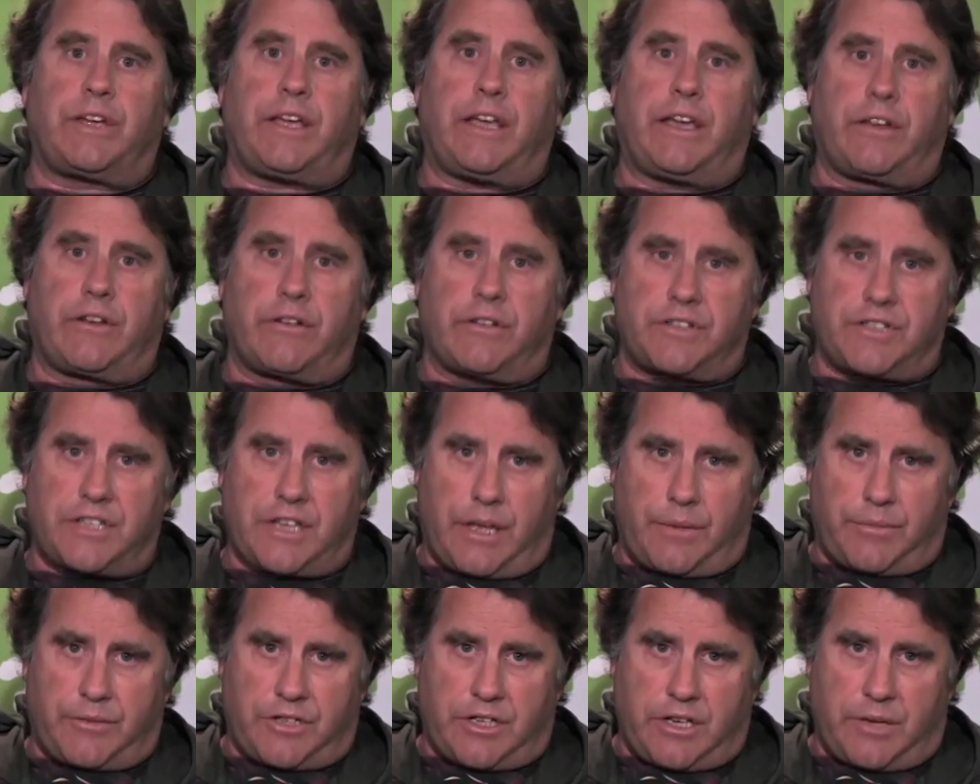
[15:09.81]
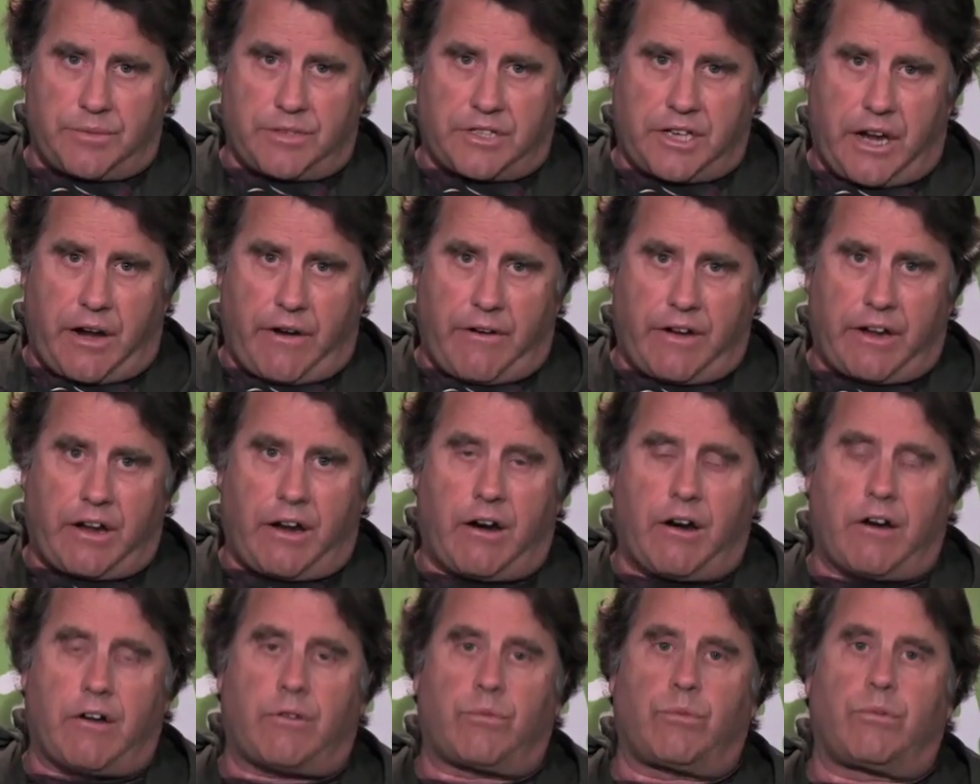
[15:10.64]
We intercept ships carrying
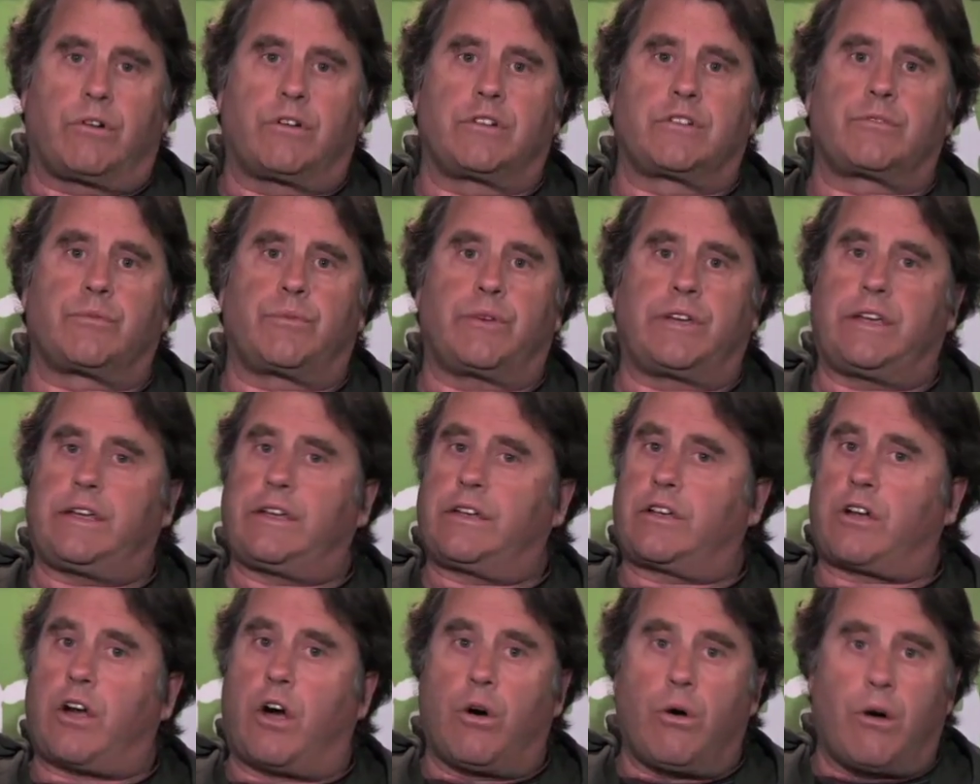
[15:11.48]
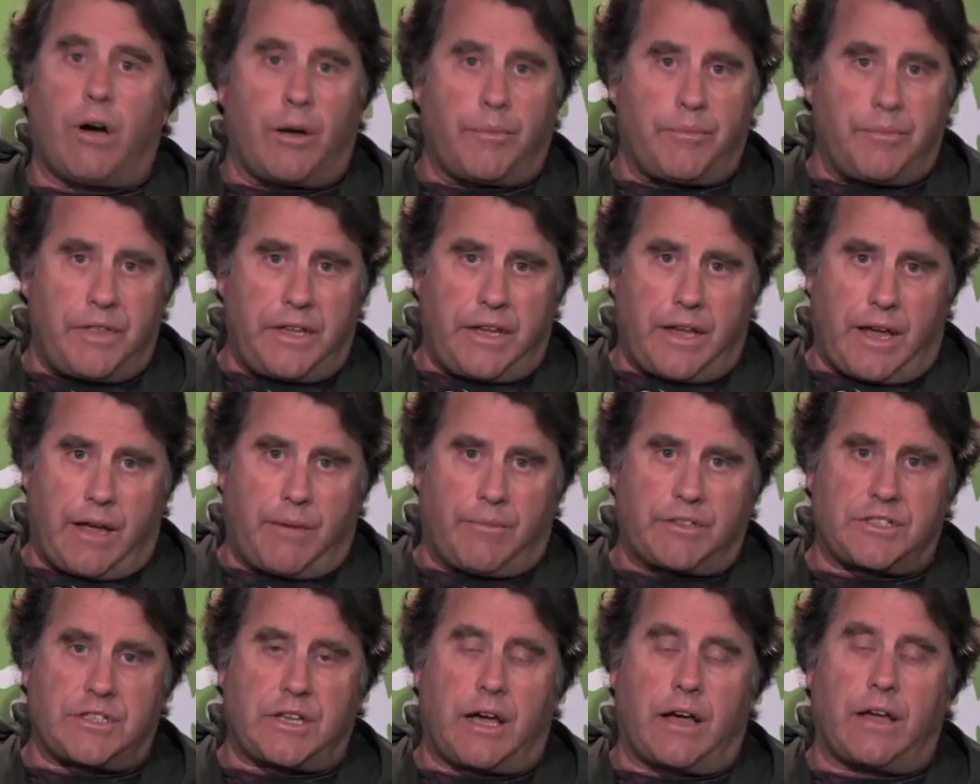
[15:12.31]
hardwoods. We go up the
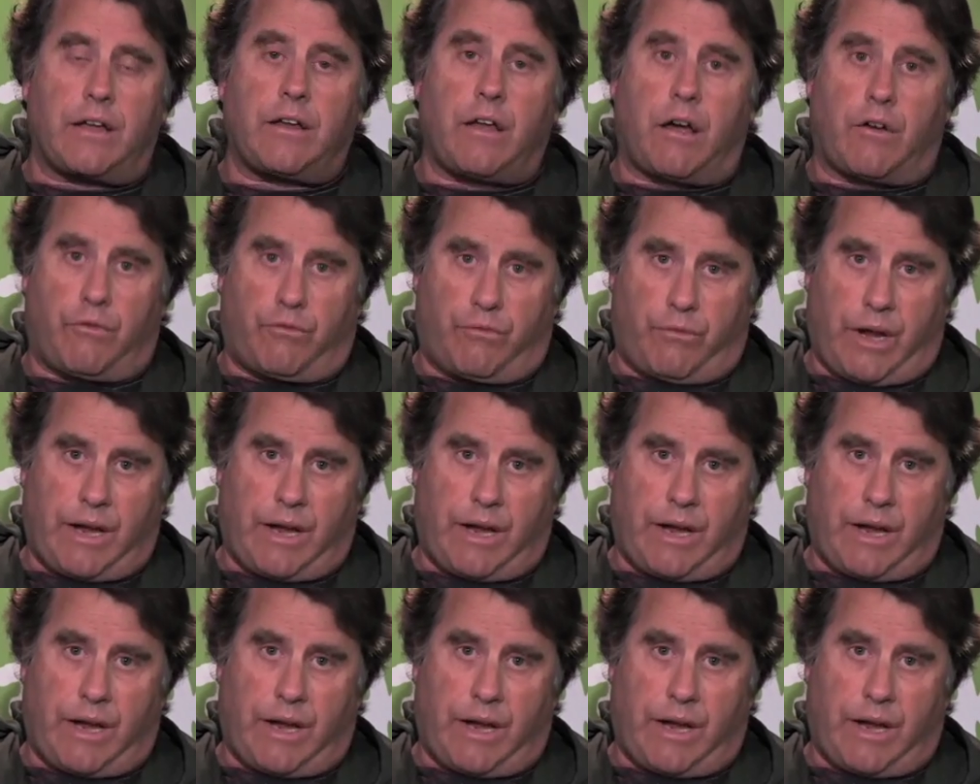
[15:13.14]
Amazon.